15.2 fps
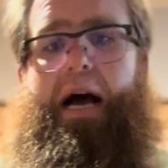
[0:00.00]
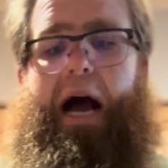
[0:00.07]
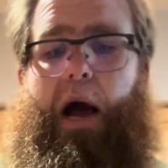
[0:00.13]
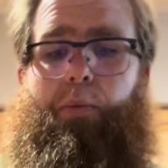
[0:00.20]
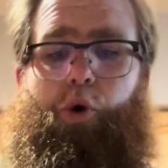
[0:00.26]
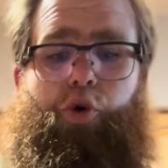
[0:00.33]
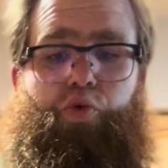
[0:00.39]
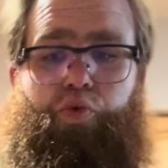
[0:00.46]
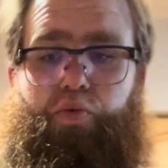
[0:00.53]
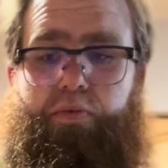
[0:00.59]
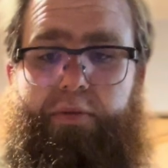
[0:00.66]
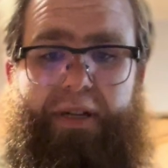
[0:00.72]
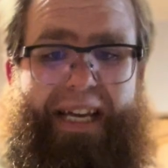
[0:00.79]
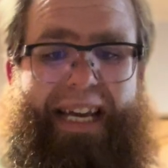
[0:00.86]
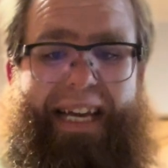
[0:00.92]
I will
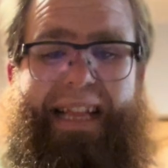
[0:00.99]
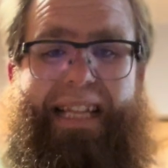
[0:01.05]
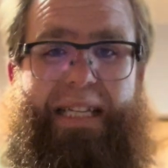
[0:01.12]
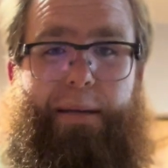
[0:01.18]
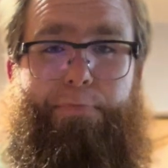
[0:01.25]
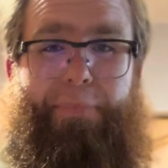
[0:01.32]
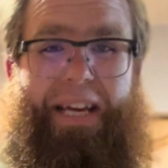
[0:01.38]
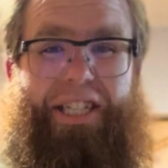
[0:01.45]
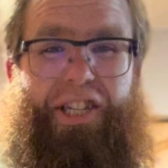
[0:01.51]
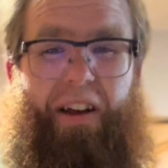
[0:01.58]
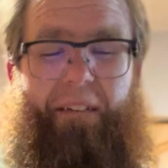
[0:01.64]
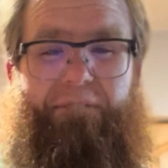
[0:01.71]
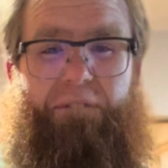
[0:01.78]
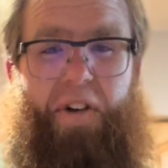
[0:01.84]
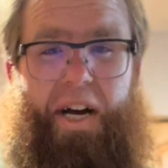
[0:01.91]
get this bitch
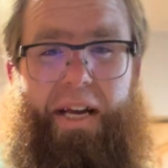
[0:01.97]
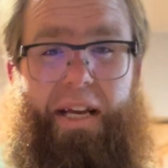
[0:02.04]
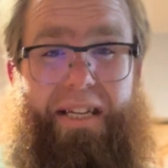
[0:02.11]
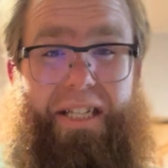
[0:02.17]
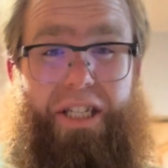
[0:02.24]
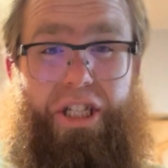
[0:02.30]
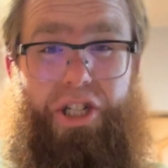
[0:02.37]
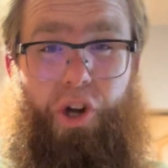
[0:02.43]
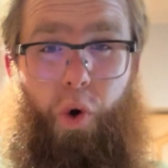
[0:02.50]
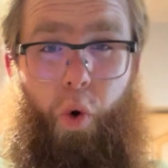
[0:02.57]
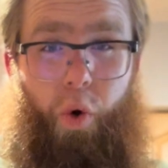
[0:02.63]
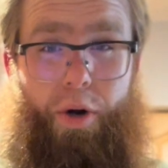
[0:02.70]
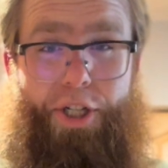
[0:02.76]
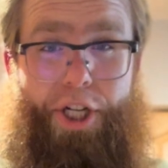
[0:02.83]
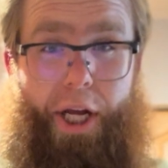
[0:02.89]
fucking
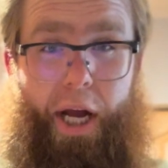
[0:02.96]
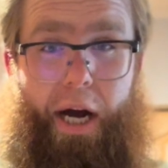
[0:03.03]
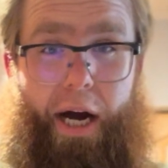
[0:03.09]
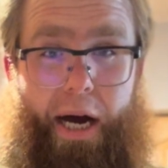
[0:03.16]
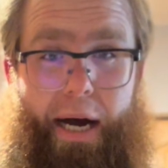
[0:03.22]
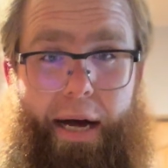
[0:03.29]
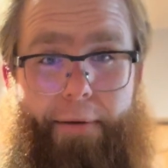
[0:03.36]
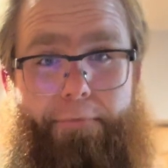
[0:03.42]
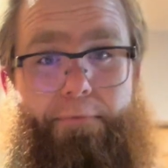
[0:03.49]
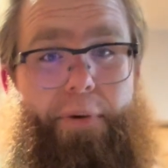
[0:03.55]
scorching hot,